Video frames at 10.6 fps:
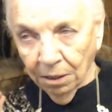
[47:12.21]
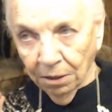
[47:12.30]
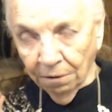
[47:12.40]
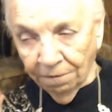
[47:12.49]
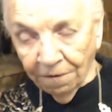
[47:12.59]

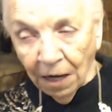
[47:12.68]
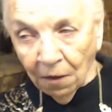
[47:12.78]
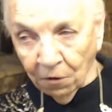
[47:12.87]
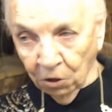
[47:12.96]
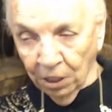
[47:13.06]
the
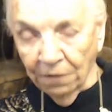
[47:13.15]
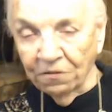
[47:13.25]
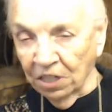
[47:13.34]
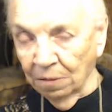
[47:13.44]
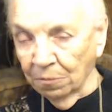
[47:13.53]
father
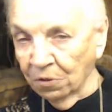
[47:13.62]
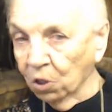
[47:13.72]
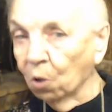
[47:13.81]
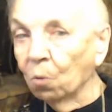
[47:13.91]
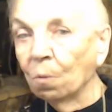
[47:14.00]
loves him
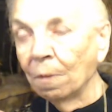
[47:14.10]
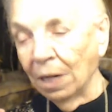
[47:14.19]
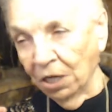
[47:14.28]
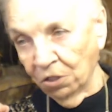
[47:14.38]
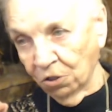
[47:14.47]
so
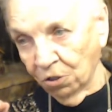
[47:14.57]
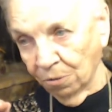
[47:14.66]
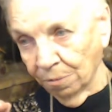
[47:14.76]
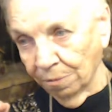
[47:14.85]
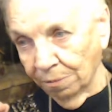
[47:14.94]
much
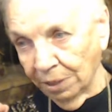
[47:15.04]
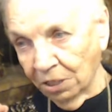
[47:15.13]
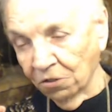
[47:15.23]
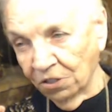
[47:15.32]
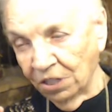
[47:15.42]

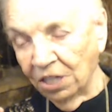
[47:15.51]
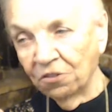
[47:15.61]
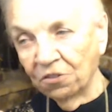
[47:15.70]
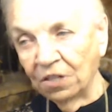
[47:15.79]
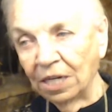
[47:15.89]
because
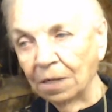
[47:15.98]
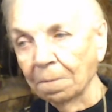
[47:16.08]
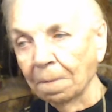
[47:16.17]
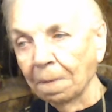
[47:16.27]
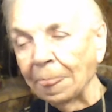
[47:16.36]
he's the
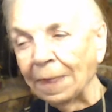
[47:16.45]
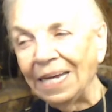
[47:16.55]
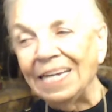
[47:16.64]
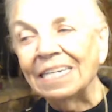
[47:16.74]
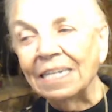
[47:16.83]

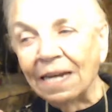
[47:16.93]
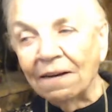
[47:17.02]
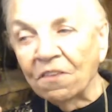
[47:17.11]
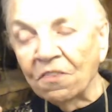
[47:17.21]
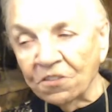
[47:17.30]

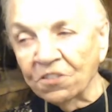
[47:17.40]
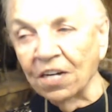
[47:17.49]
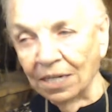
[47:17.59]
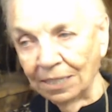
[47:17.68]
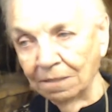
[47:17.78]
11th
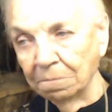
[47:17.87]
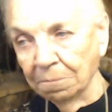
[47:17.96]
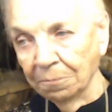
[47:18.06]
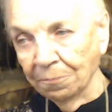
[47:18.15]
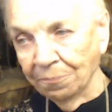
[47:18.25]
son,
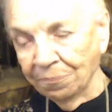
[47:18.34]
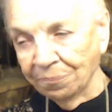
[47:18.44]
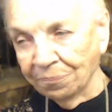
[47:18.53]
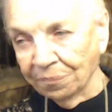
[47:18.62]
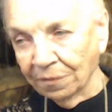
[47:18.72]

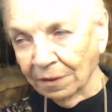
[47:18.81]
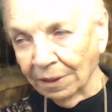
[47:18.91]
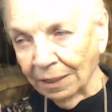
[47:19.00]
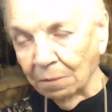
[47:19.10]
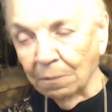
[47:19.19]

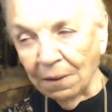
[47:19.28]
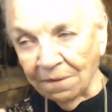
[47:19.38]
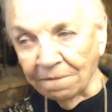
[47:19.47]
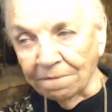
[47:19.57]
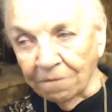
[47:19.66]
but
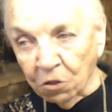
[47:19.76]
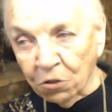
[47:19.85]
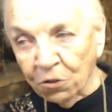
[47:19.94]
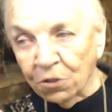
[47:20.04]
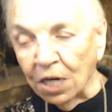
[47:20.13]
the
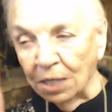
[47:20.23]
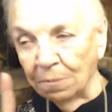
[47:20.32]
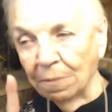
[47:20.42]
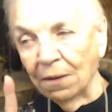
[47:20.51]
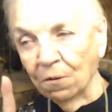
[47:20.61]
first son
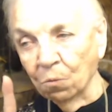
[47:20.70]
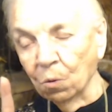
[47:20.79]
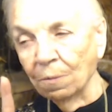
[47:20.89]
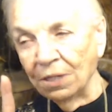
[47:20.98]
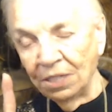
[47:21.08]
by the
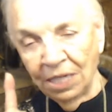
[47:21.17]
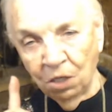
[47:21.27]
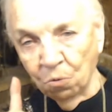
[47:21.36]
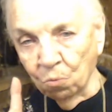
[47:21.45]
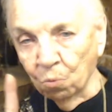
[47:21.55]
woman he
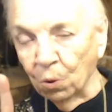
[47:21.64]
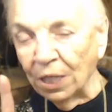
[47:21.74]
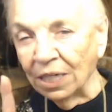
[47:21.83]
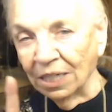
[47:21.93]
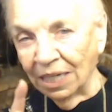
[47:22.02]

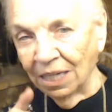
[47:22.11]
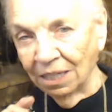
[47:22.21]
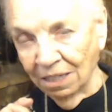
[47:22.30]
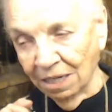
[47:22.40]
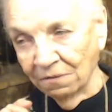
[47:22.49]
really
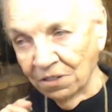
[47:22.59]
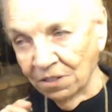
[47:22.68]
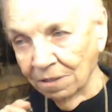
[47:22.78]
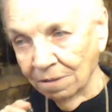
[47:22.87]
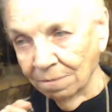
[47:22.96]
loves.